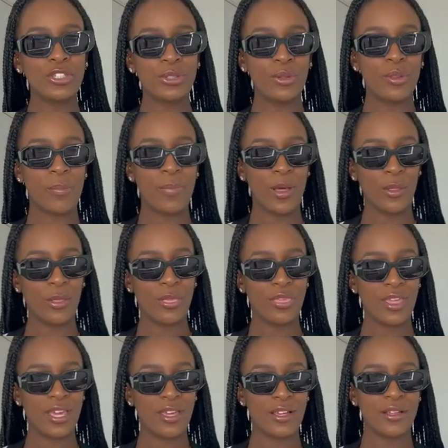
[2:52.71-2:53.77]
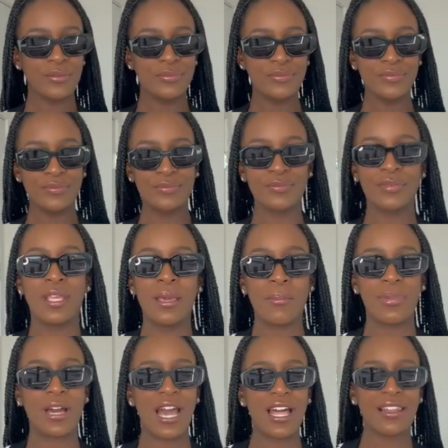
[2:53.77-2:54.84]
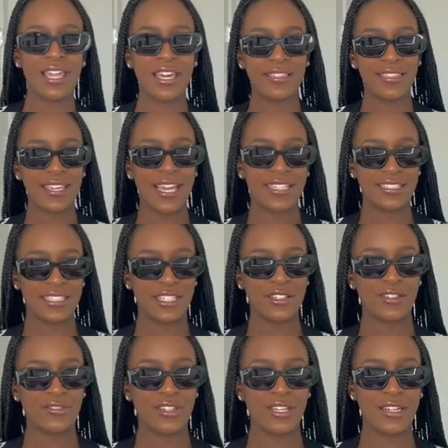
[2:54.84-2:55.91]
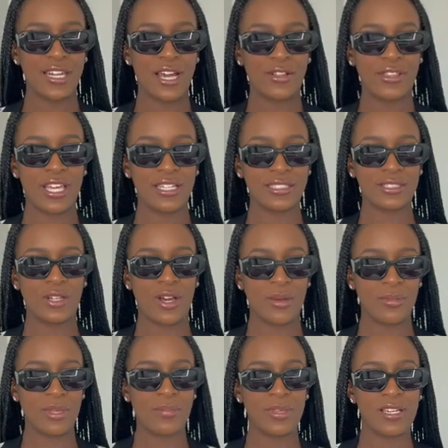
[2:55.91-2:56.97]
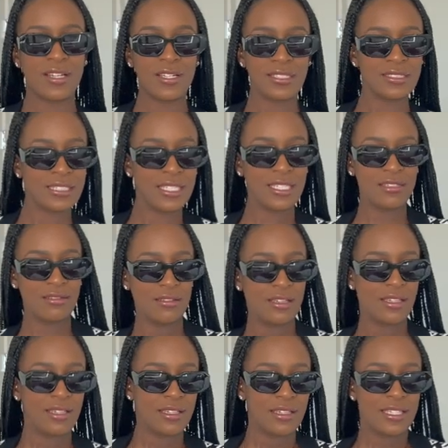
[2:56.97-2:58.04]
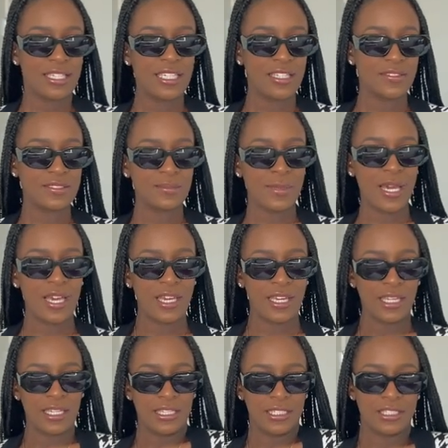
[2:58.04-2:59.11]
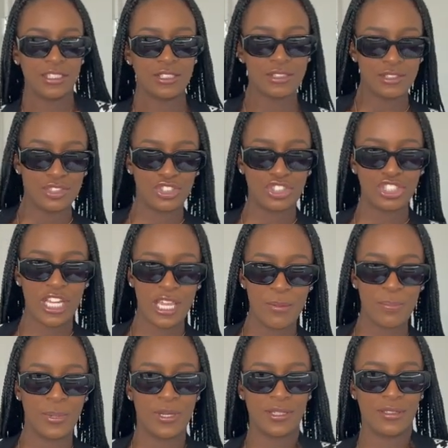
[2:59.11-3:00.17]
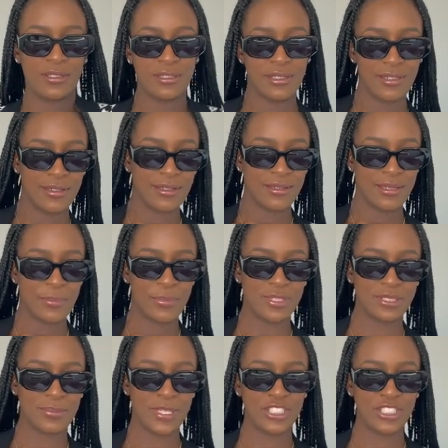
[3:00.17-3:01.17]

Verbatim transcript: do the belt thing, but I like the idea of it now that it's on me because it gives my shape, puts my